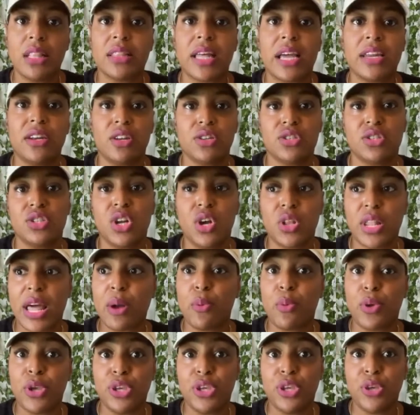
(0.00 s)
Like, don't you know,
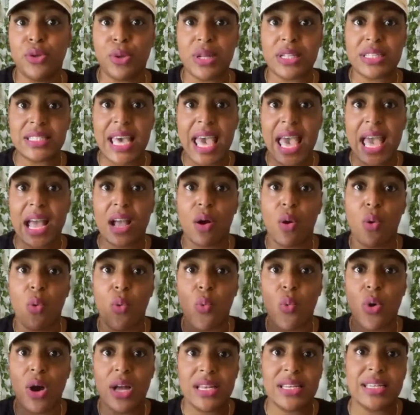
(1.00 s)
like when you attack
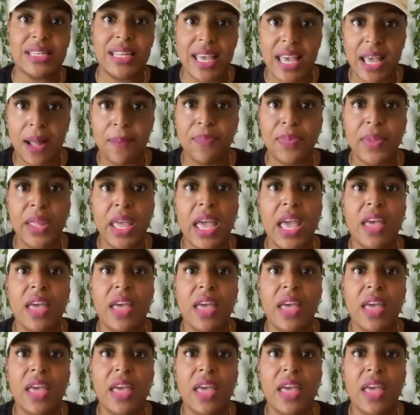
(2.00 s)
one debt